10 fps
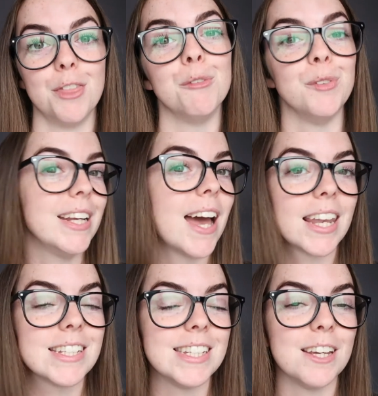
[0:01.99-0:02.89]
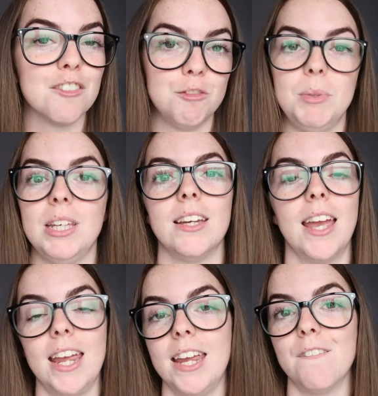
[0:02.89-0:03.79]
the reality of being
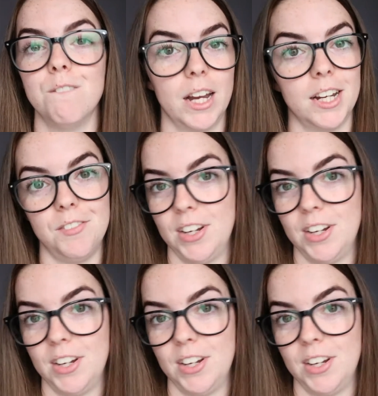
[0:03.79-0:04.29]
a very,